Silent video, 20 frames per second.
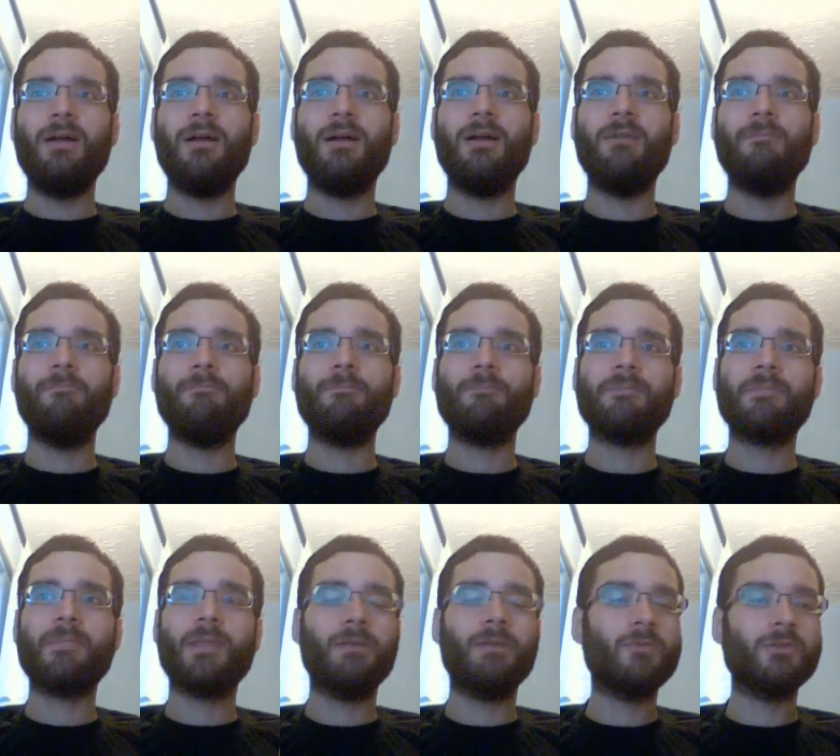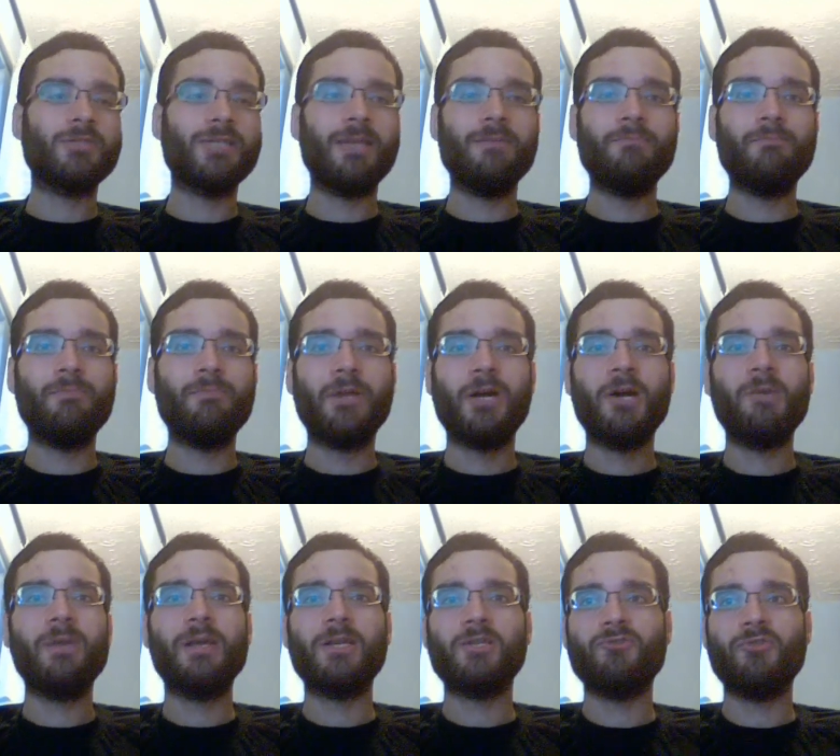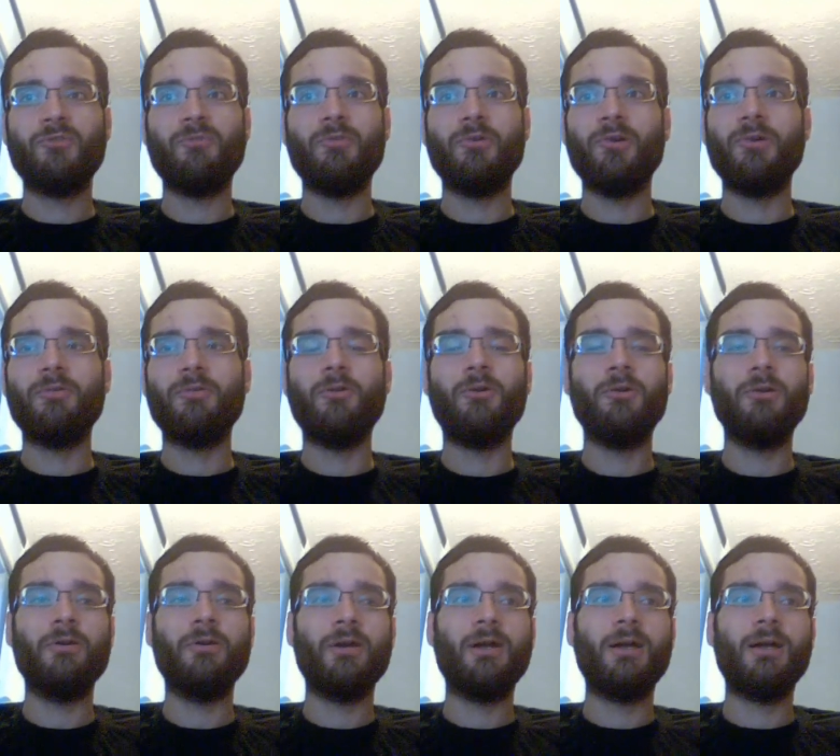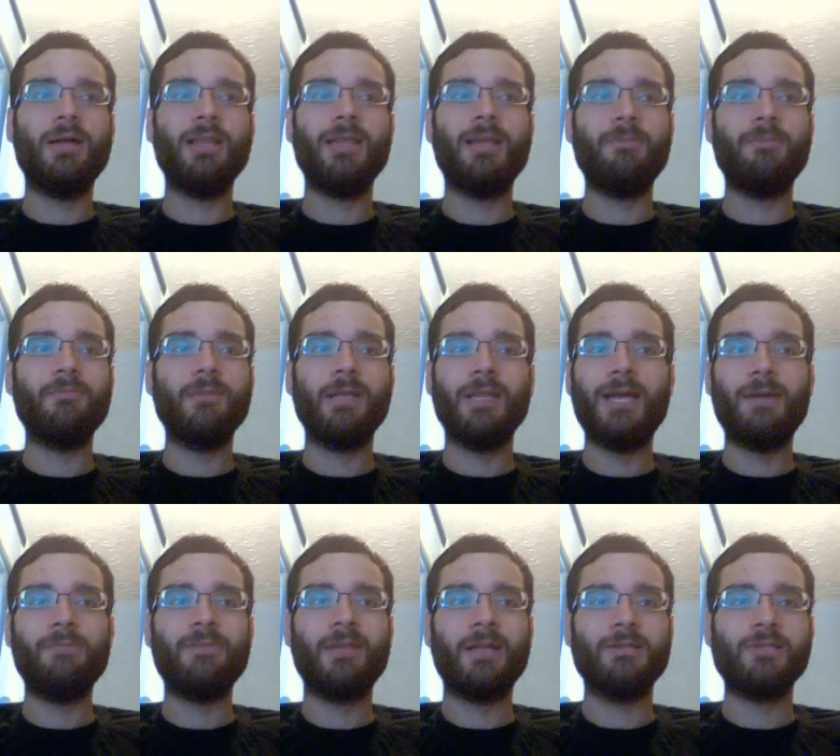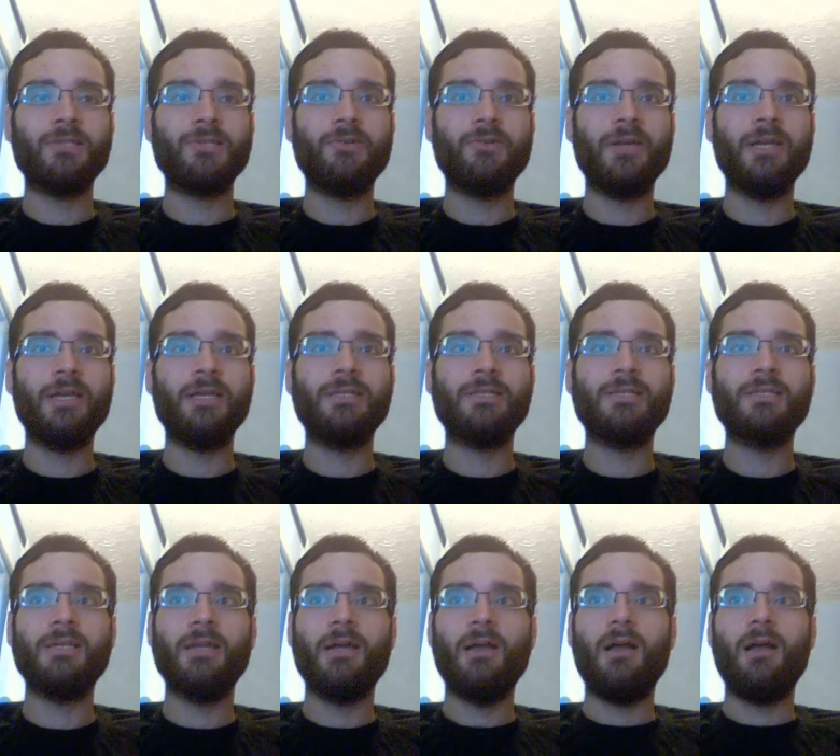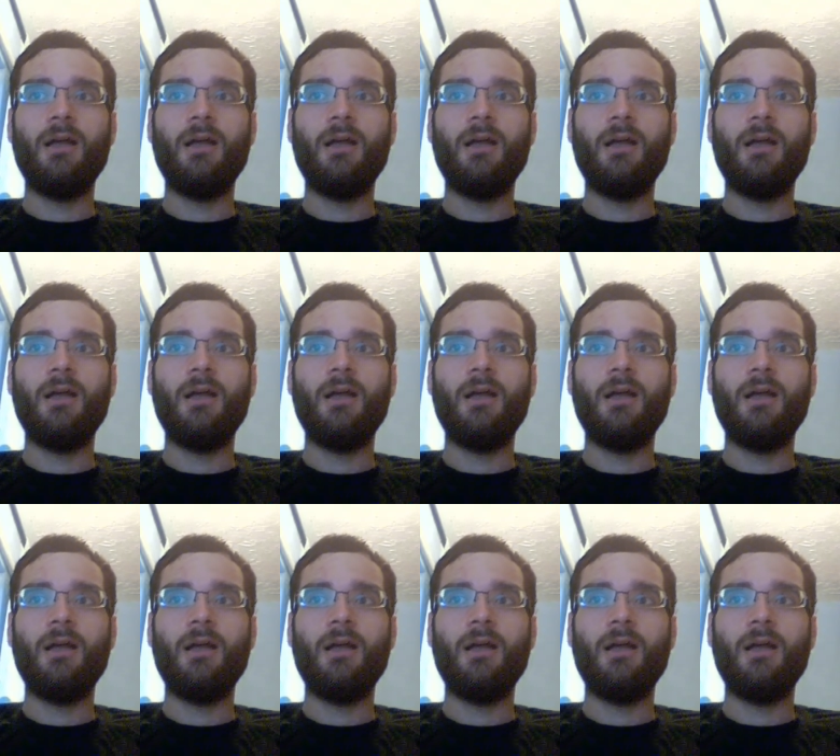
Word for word: Um, I'm not saying becoming a stripper or a, a, lap, a lap dancer is